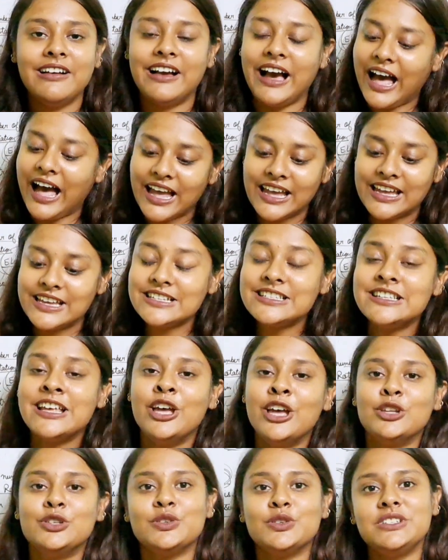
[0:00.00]
Guys,
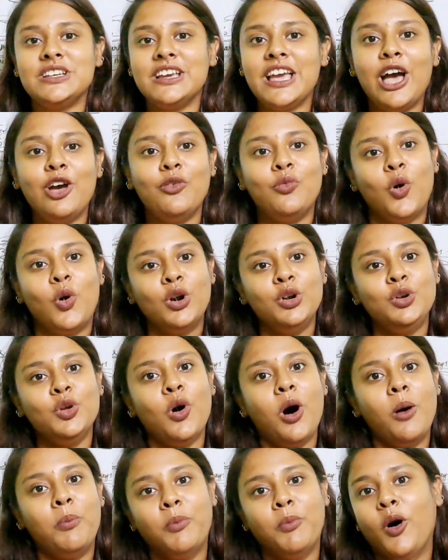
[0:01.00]
today I want
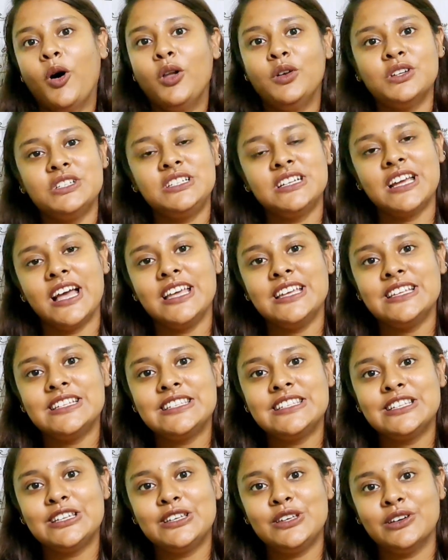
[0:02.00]
to
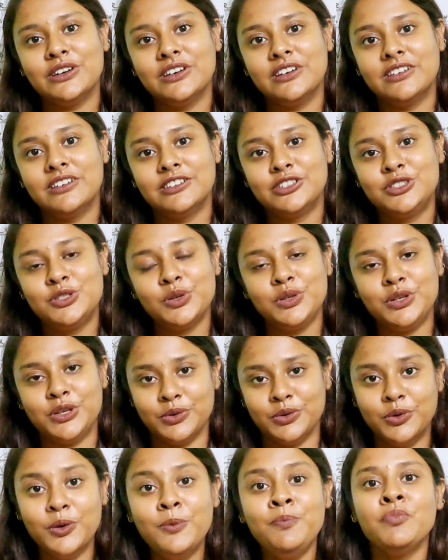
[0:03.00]
apologize to
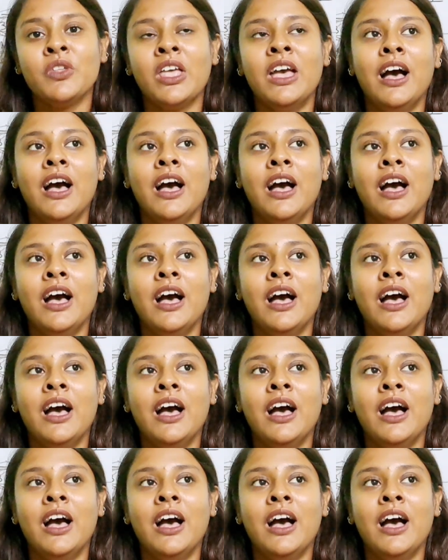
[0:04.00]
you.